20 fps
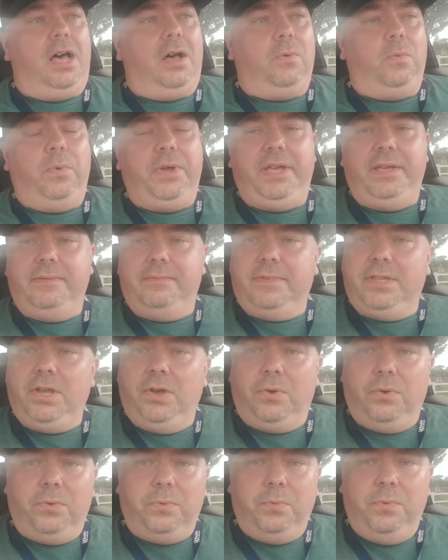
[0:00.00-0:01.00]
We
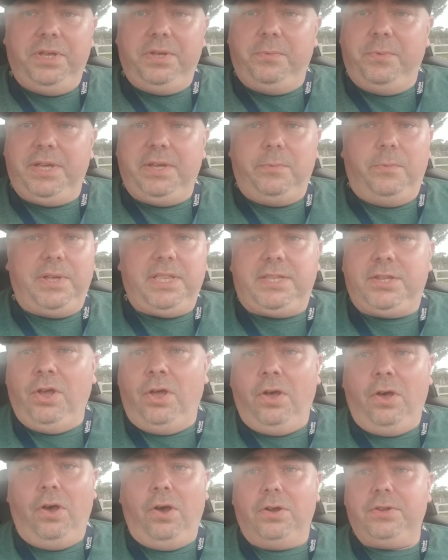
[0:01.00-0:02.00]

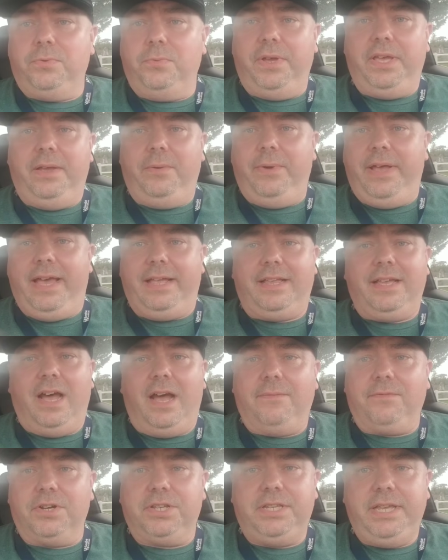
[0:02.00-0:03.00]
talked, we had
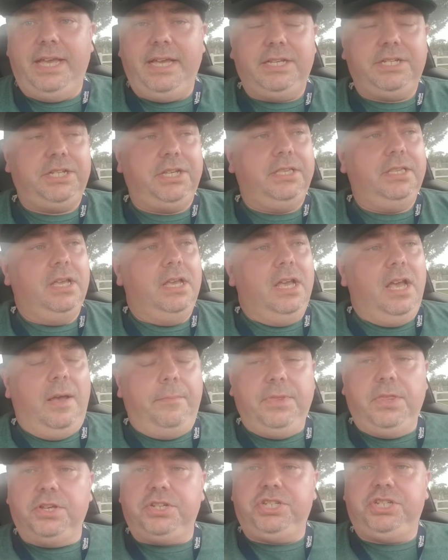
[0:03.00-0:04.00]
conversation.
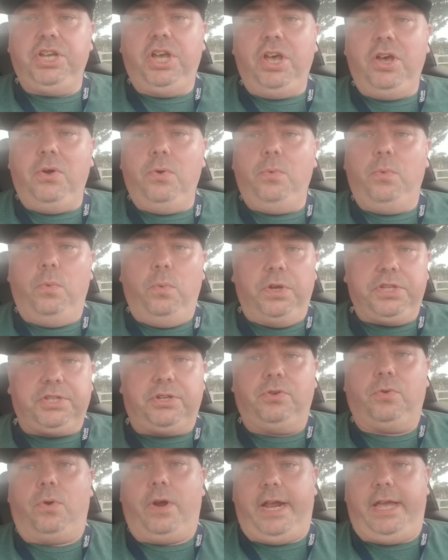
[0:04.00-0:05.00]
The show was
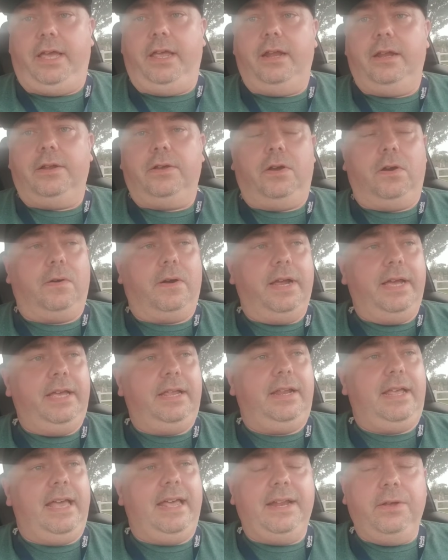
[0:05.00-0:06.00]
great, all right?
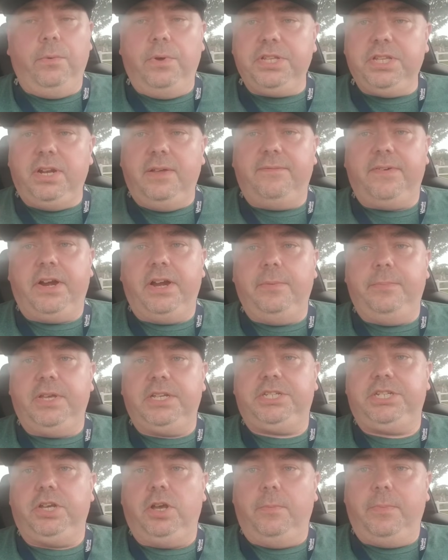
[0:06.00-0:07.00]
And it wasn't a very big
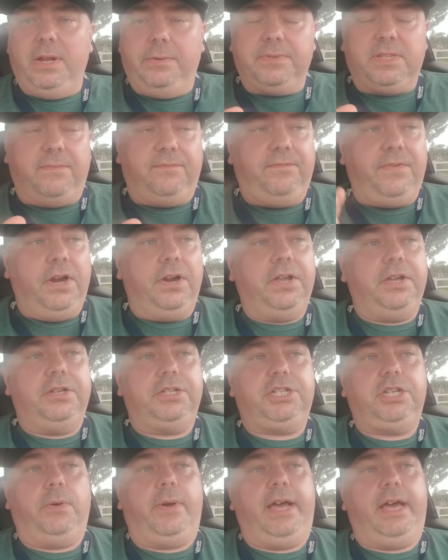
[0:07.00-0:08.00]
show, but it was a very good
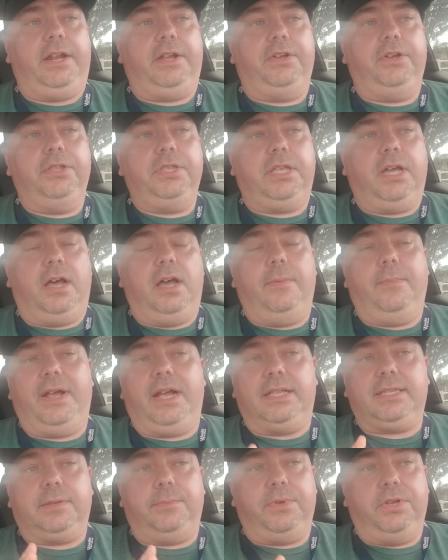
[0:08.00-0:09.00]
show. I had a good time. I
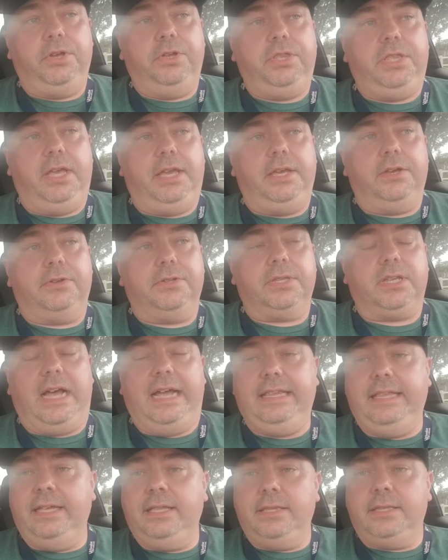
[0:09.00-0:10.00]
got some good deals. I
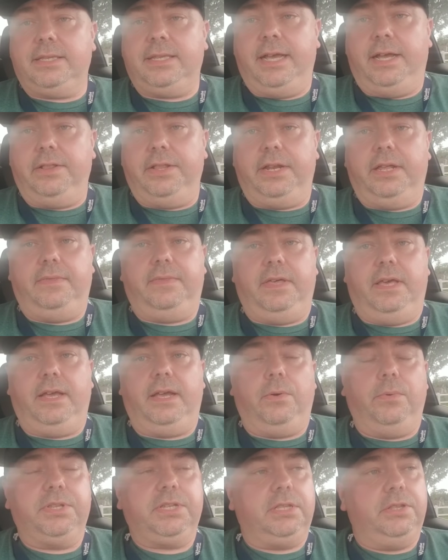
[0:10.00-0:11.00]
didn't sell anything.
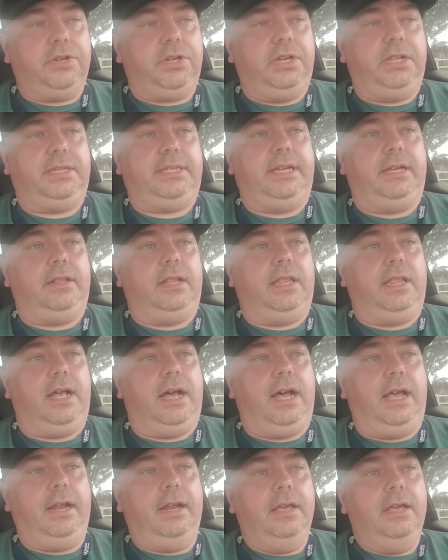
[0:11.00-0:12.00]
I wasn't looking to sell a
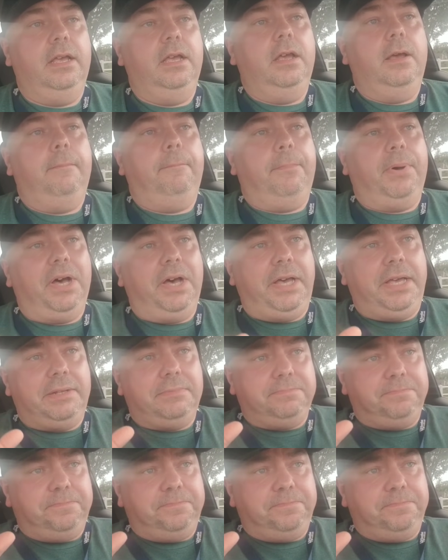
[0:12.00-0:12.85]
lot. But